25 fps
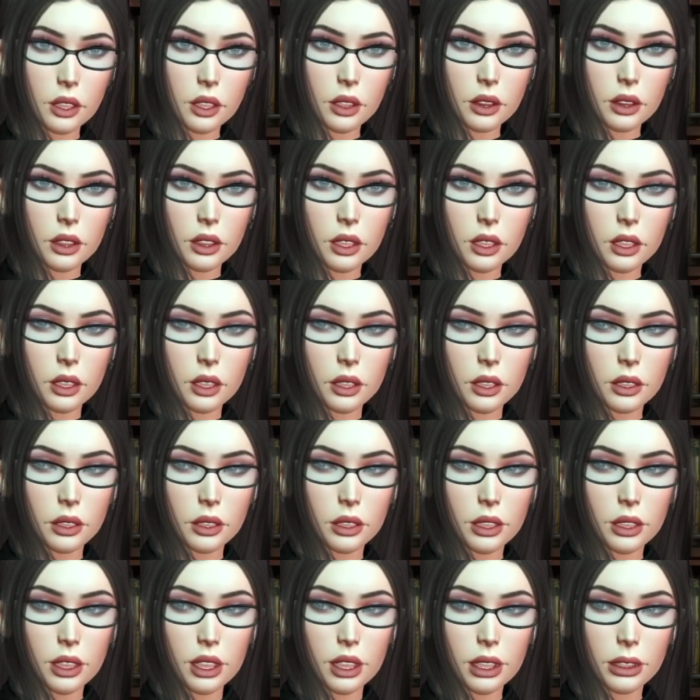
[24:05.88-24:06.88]
Now, before
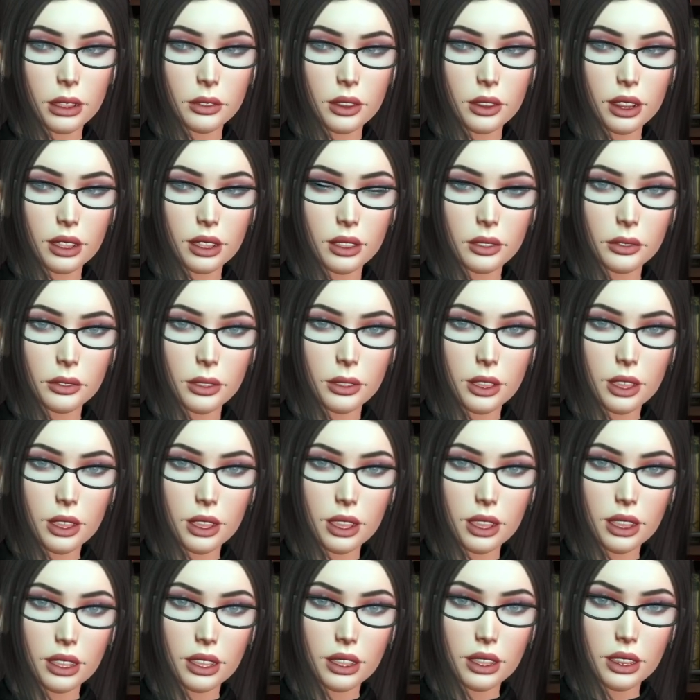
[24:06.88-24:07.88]
I go, I
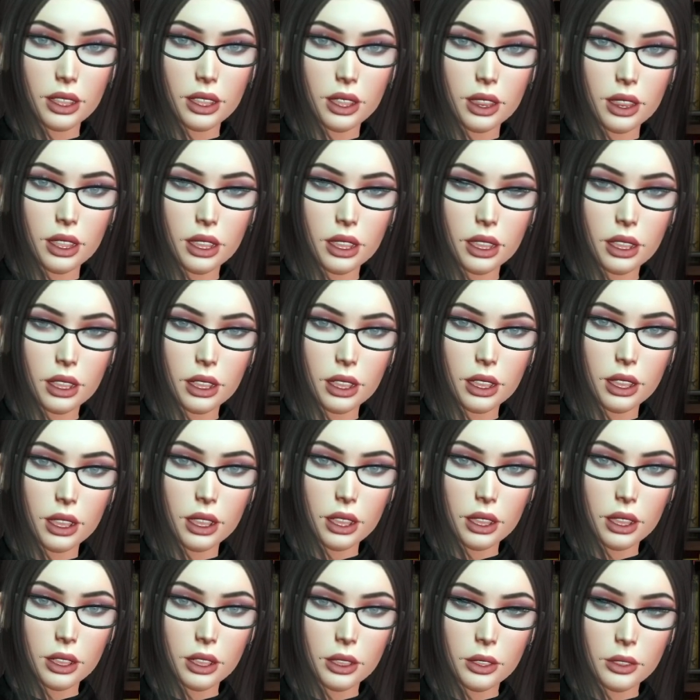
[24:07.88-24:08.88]
want to remind you
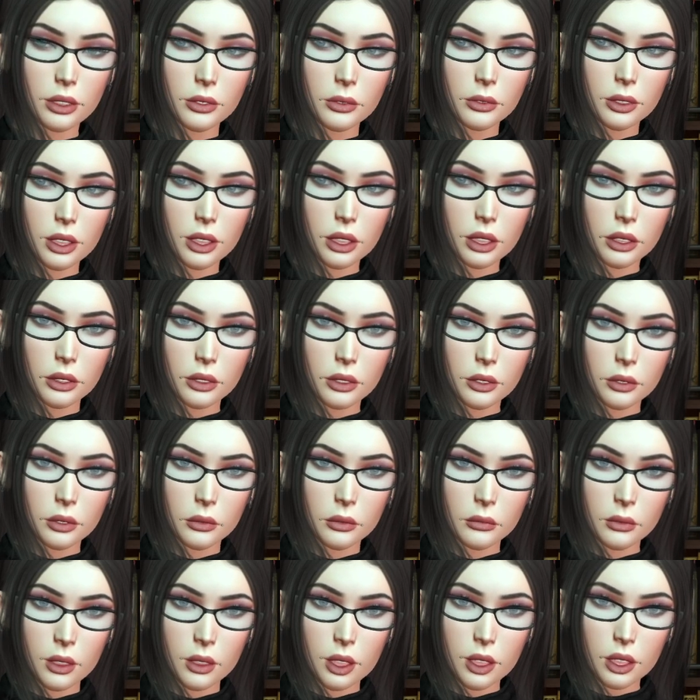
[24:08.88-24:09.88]

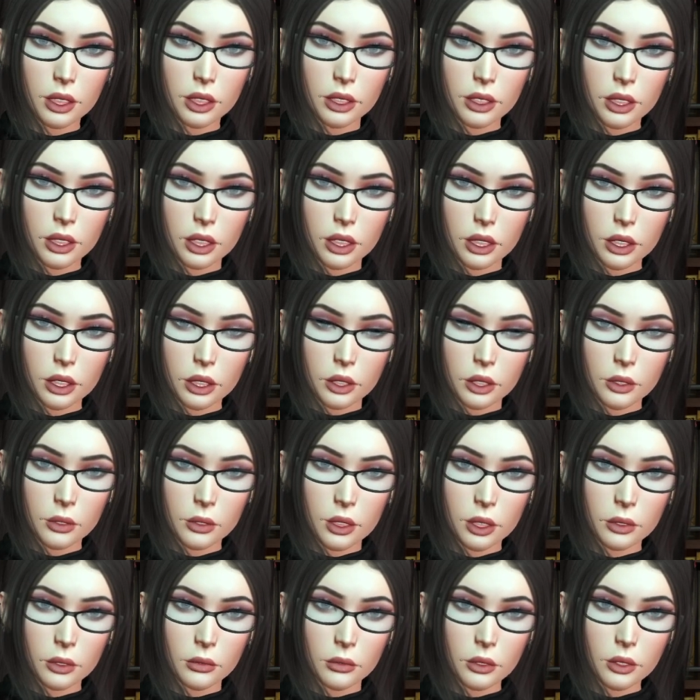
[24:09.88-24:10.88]
to have a look
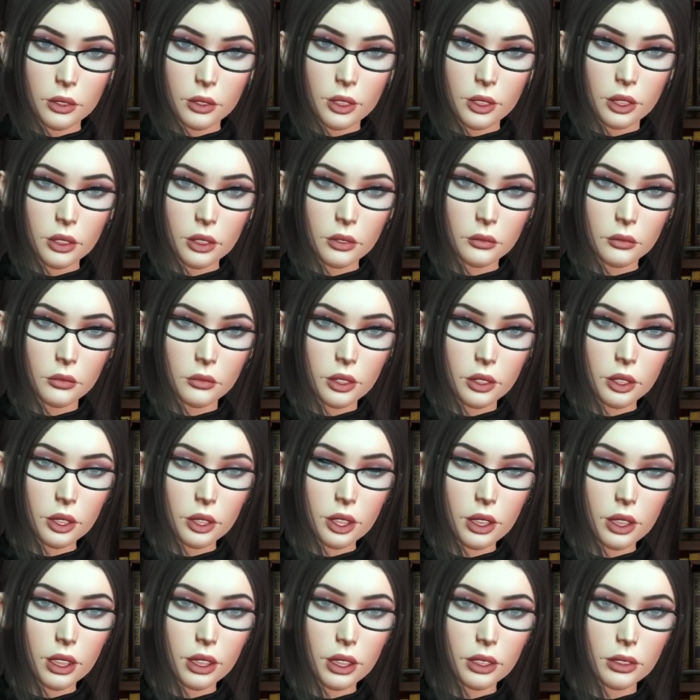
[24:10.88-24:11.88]
at the
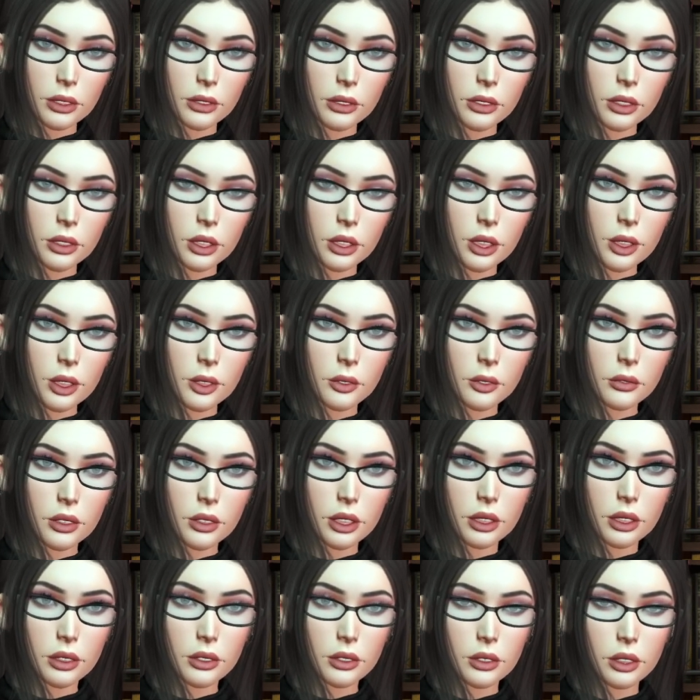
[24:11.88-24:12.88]
channel's
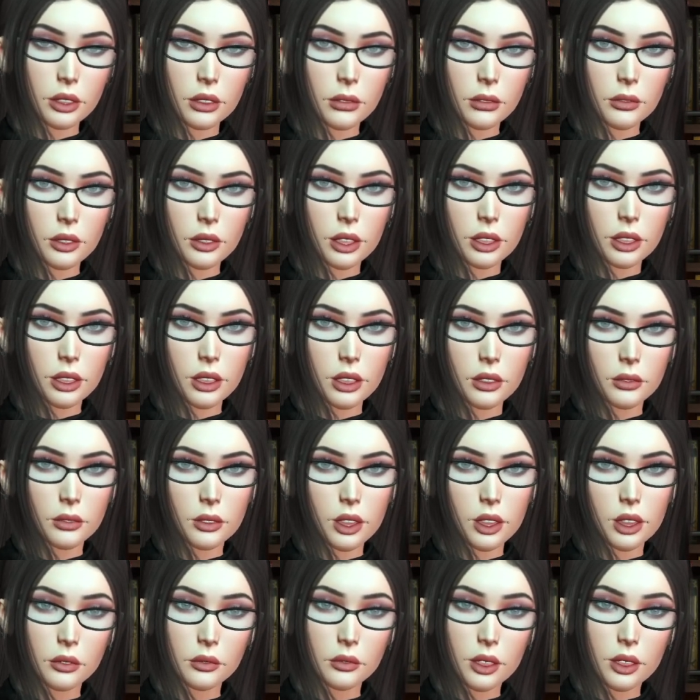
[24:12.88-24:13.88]
community tab
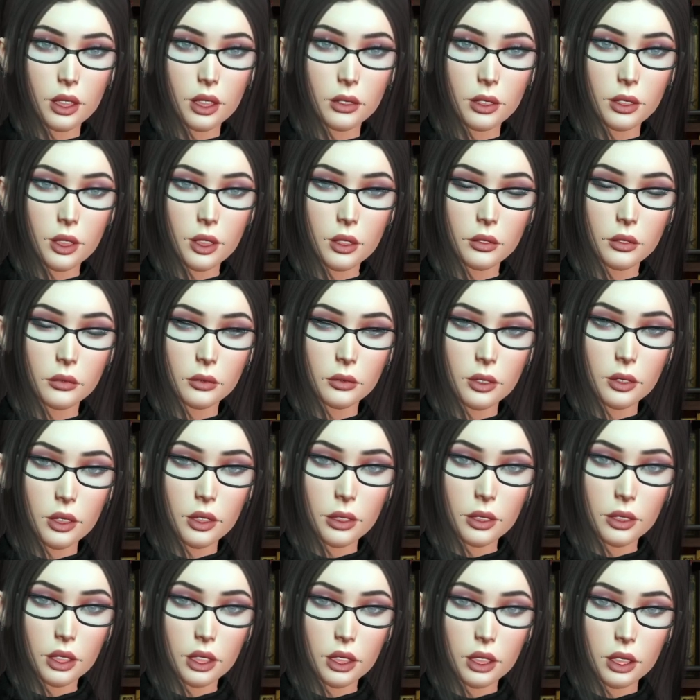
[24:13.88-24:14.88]
because
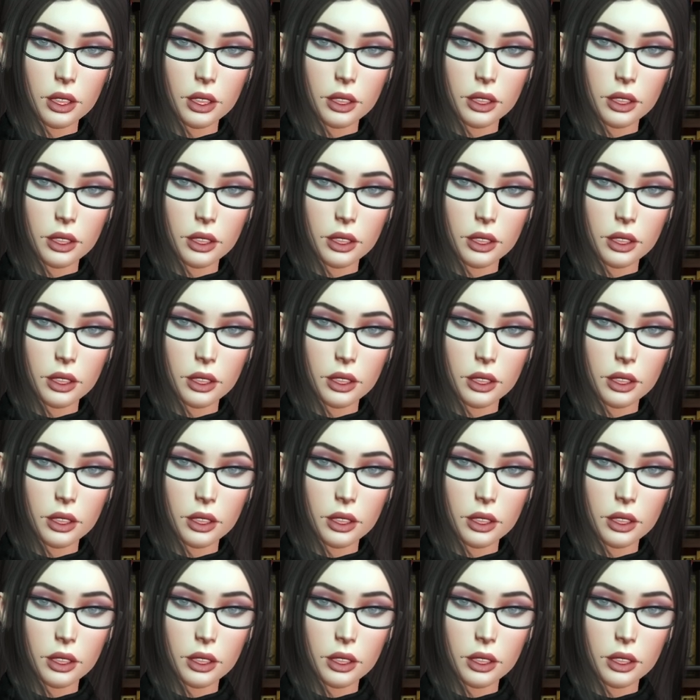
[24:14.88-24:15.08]
I